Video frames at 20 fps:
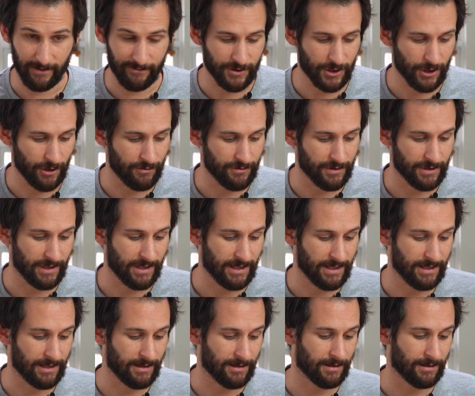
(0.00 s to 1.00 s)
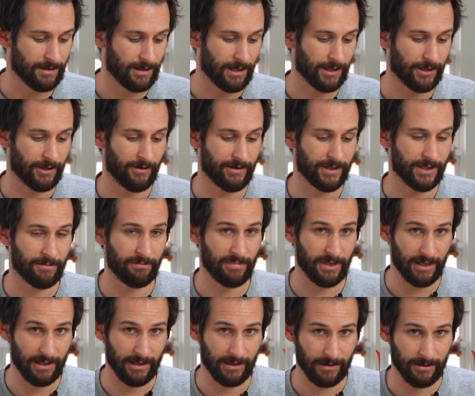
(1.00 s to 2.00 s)
I've chosen here are going to
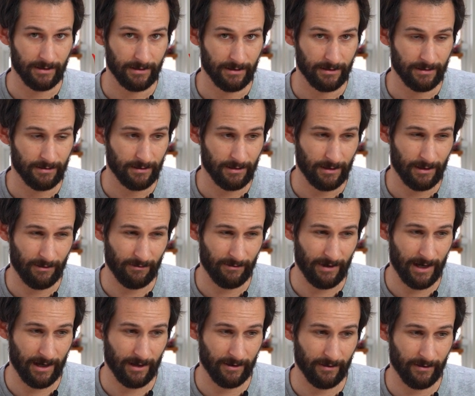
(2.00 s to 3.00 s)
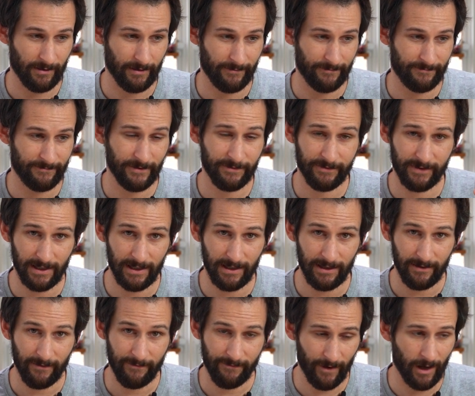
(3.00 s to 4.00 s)
be around
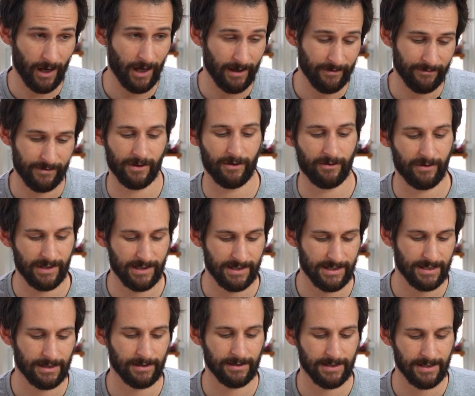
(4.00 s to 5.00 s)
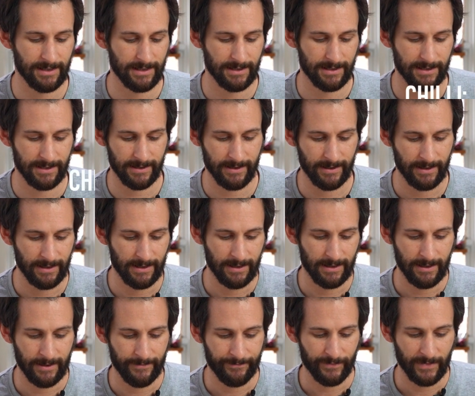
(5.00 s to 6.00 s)
55 degrees Celsius,
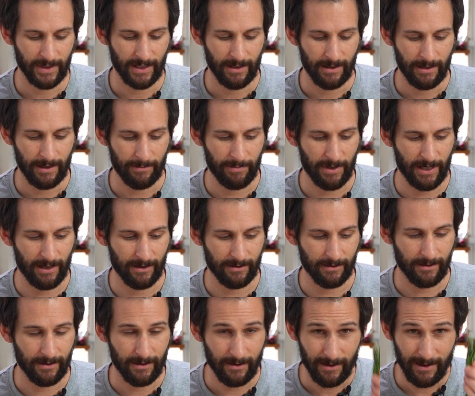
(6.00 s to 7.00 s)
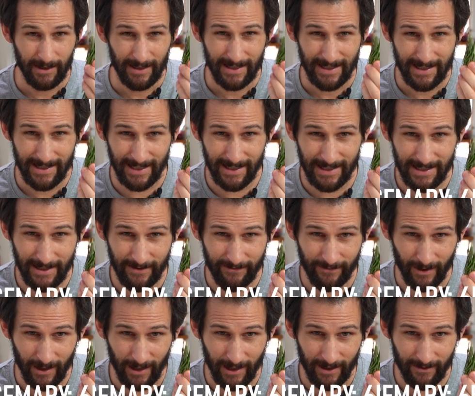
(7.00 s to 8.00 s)
about
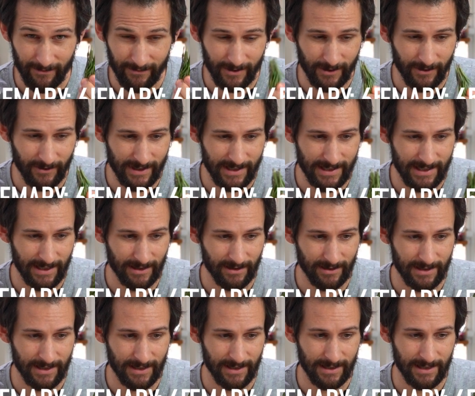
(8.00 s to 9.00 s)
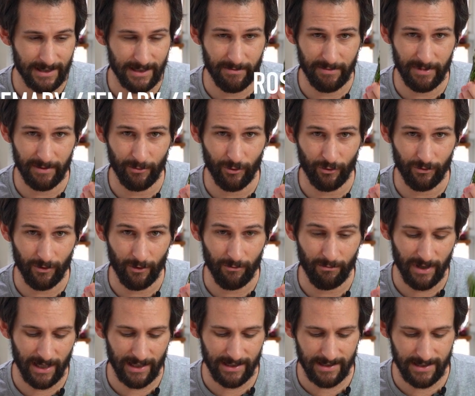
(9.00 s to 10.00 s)
65 degrees Celsius. It's a bit more
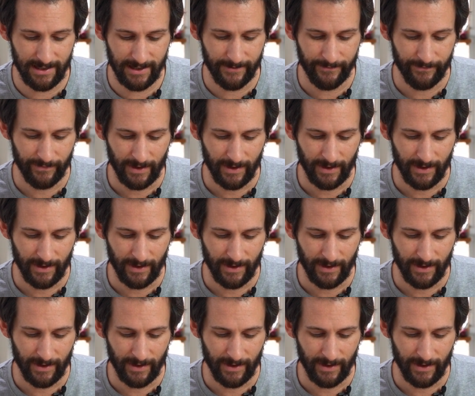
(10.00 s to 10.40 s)
robust.